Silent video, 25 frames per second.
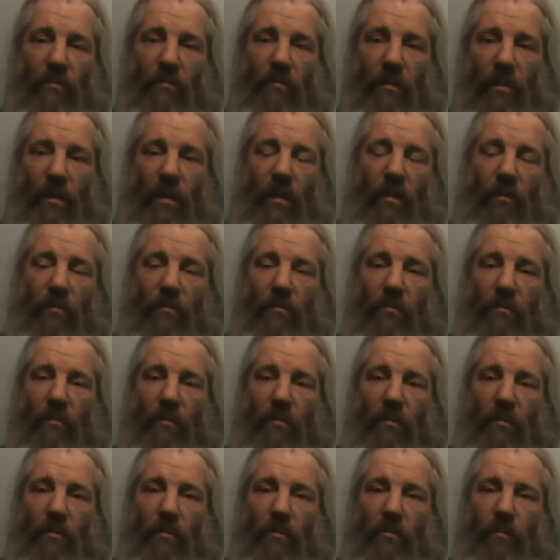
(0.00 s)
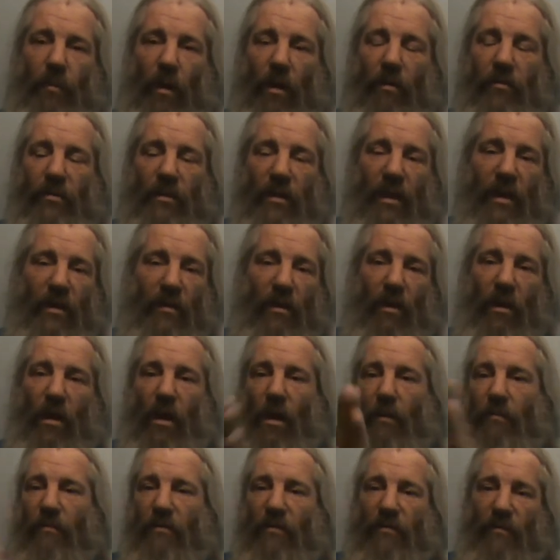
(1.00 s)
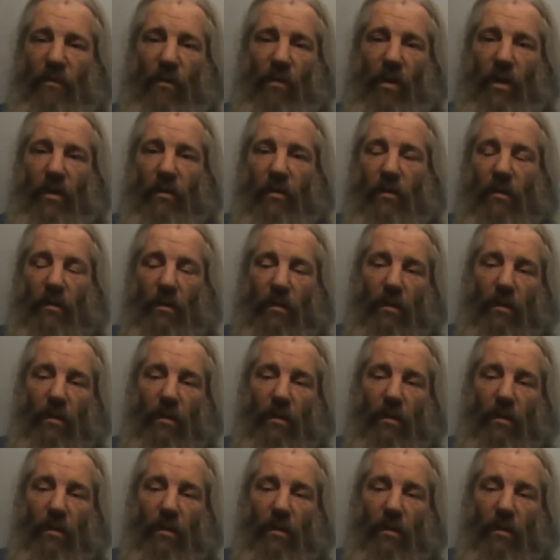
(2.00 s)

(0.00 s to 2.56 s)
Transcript: you know, the posting at the hub is fine.